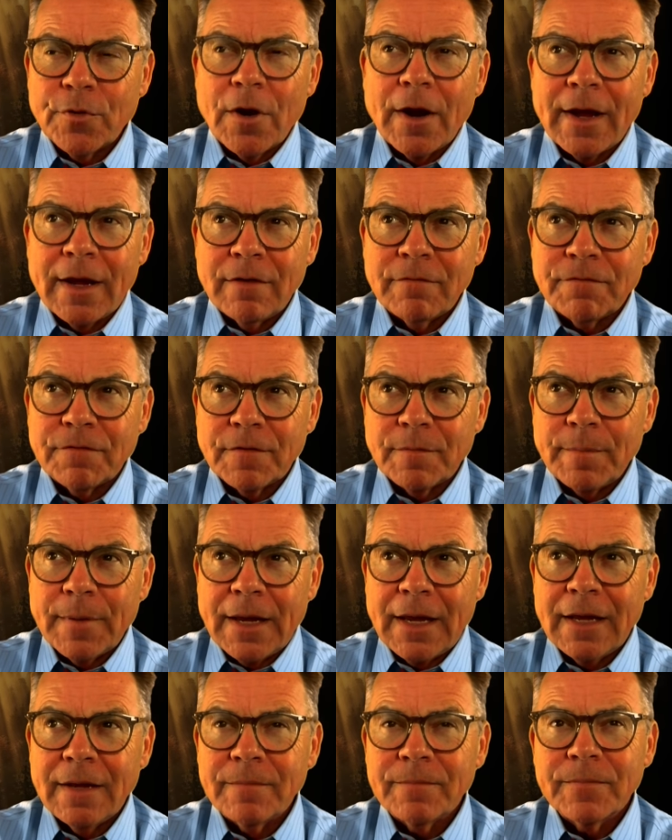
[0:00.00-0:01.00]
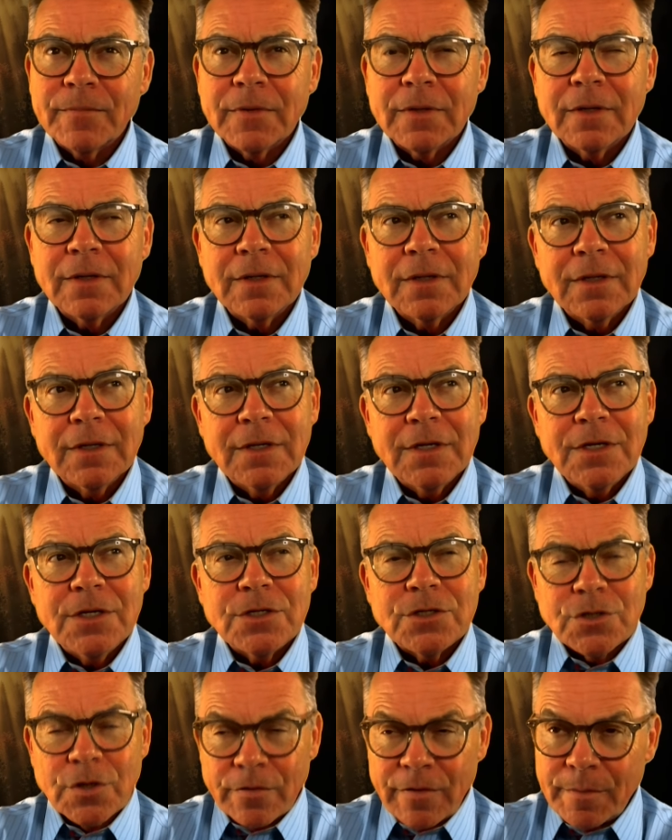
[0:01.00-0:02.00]
praying for me."
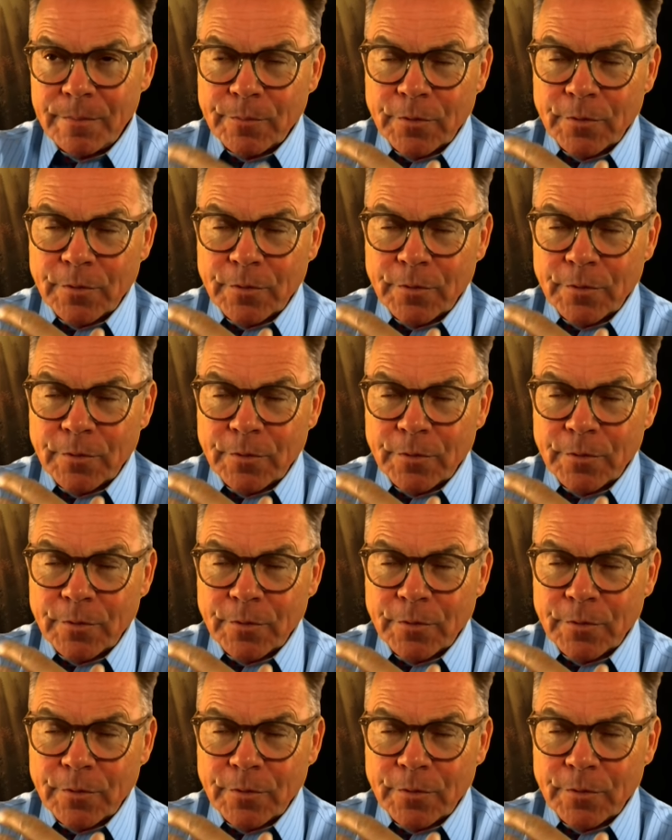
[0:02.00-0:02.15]
So they